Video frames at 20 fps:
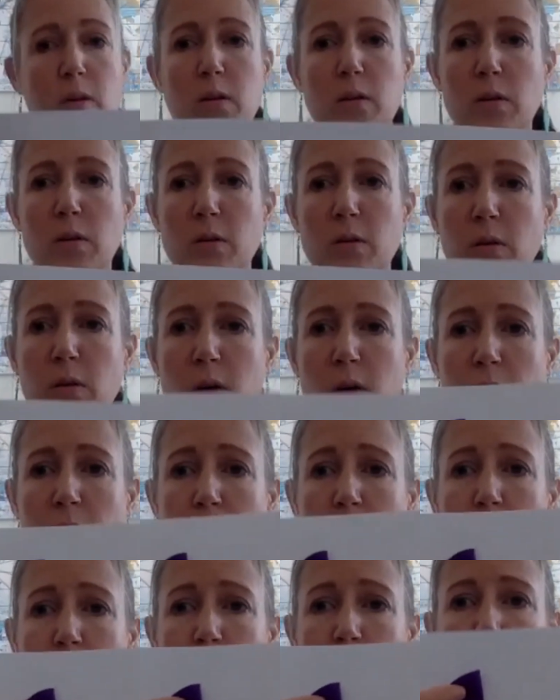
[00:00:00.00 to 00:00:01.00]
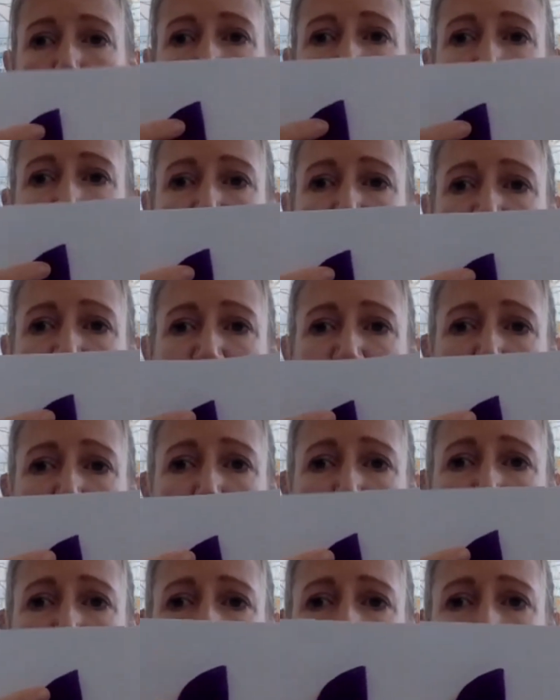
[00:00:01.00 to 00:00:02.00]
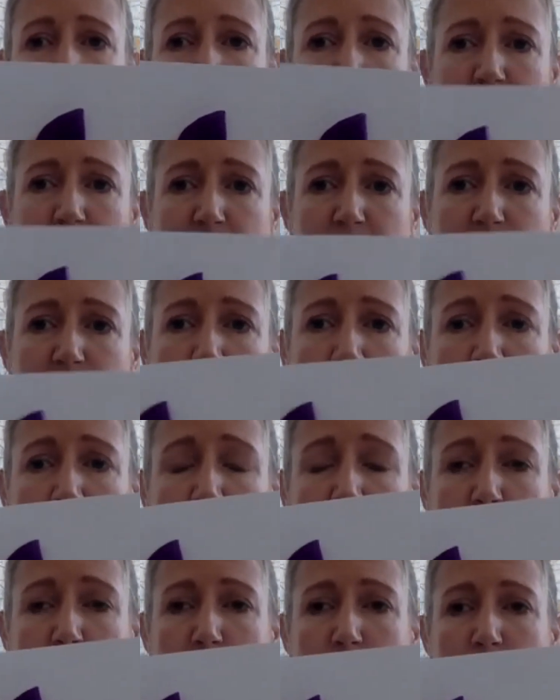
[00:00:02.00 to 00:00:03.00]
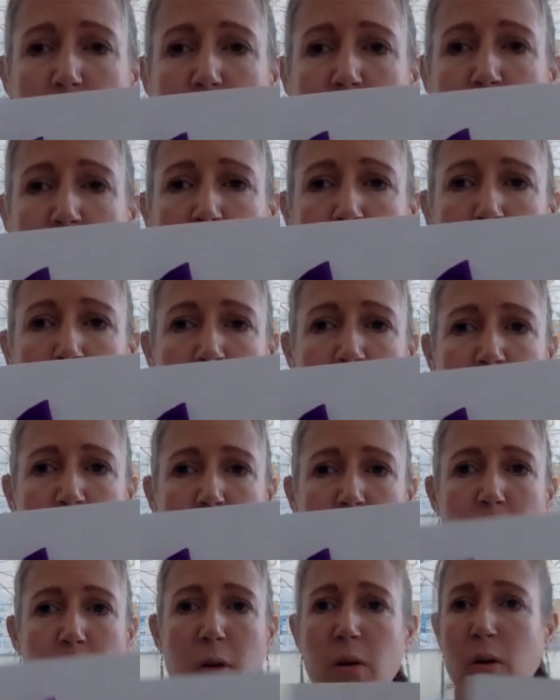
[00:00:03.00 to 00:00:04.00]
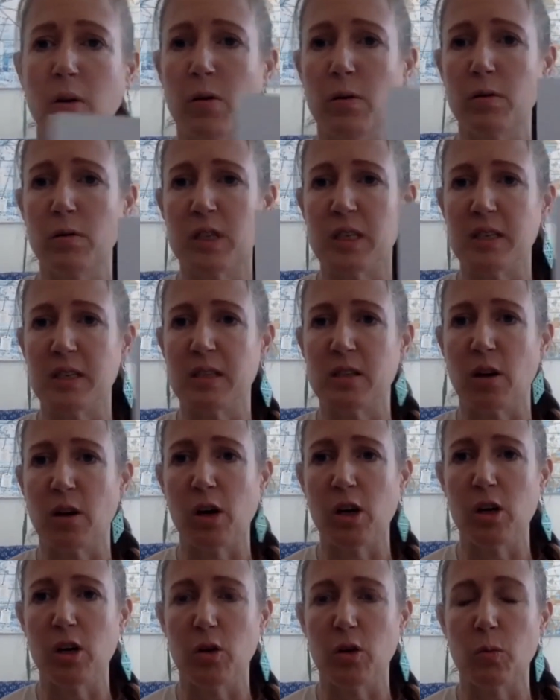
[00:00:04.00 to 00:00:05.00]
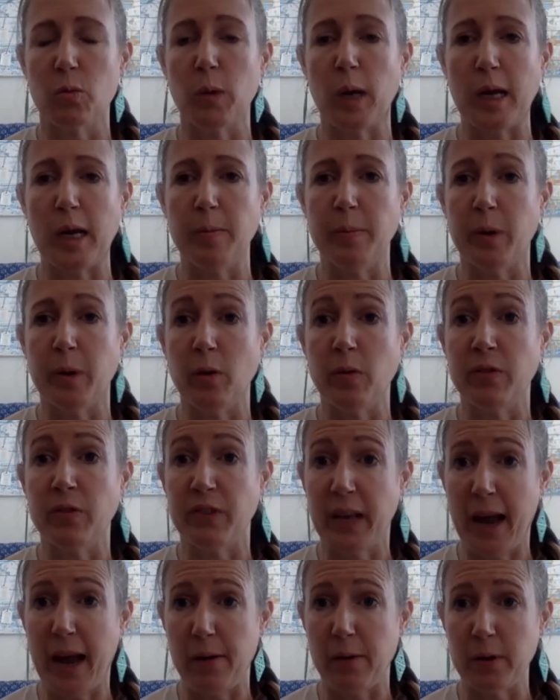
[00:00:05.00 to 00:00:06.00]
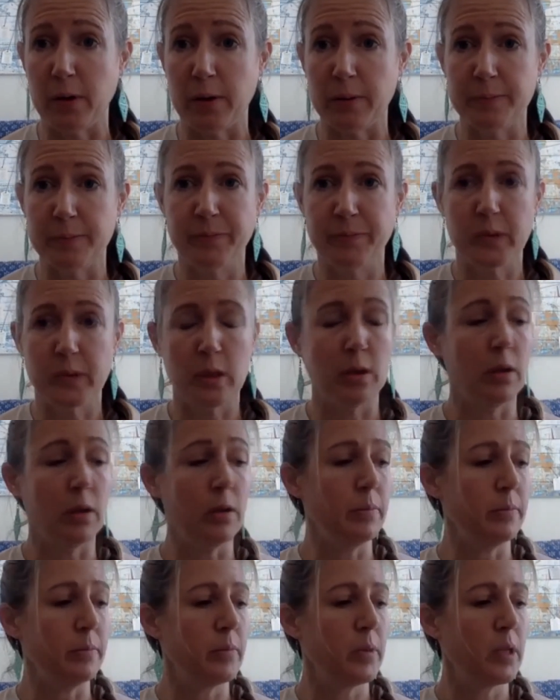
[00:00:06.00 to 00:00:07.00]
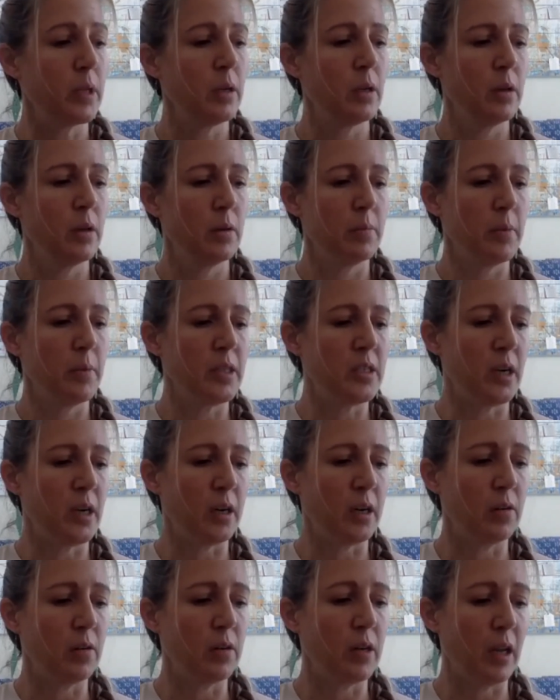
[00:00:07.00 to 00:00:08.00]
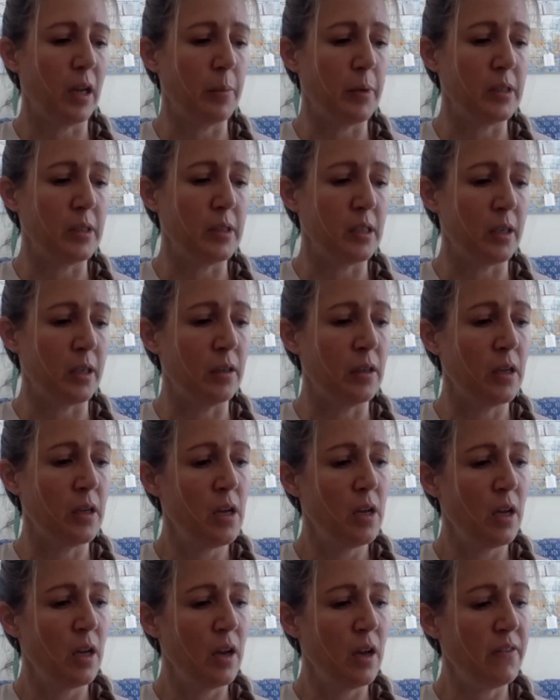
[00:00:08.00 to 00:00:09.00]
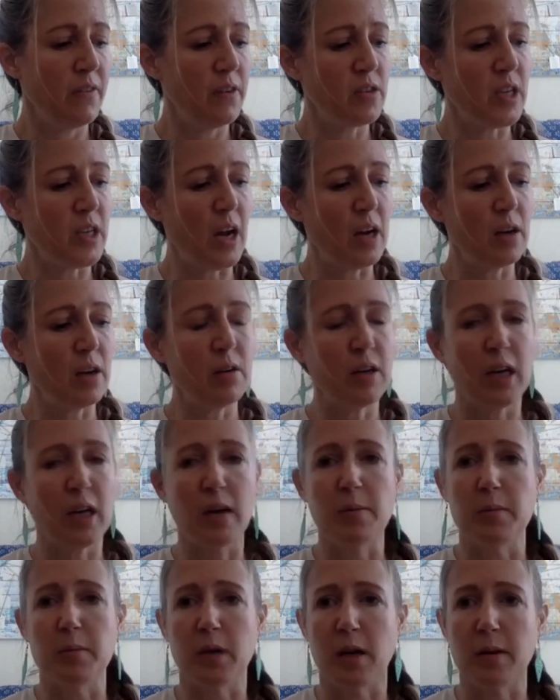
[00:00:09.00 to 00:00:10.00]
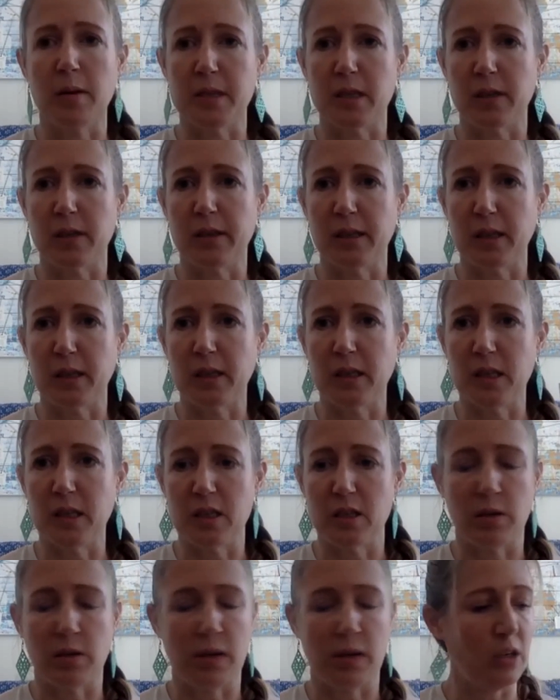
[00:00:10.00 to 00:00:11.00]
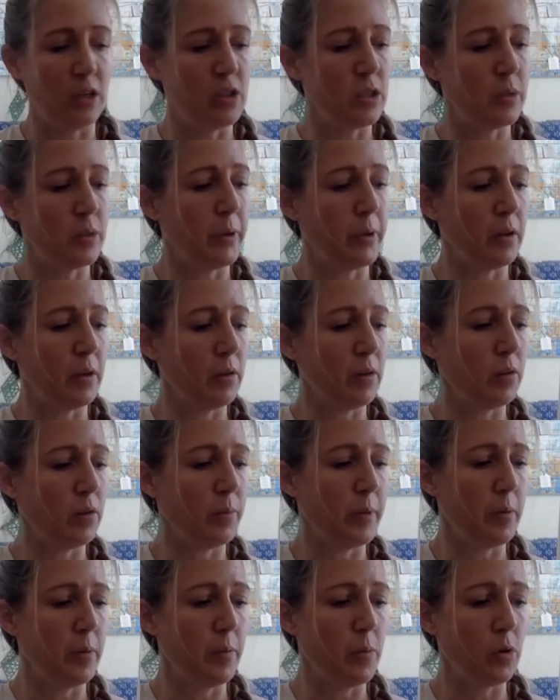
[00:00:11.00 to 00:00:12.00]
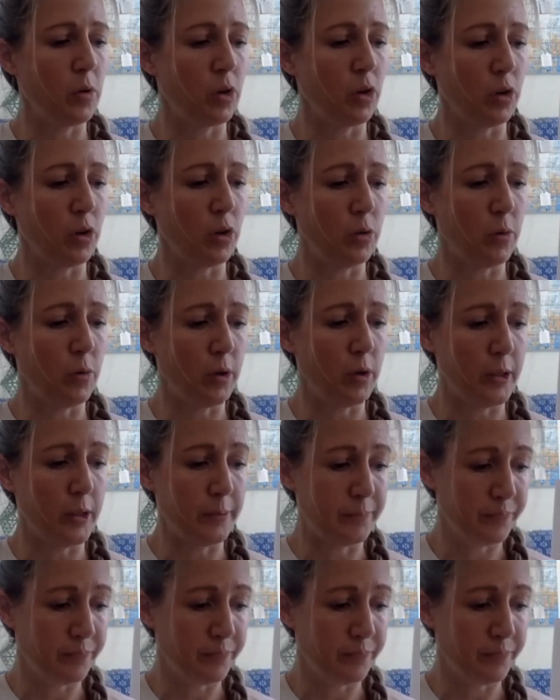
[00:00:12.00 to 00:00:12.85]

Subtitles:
your piece of paper to start your rainbow flower. Oh, my taco came undone. If your taco comes undone, it's okay. Just put a little bit more glue on it.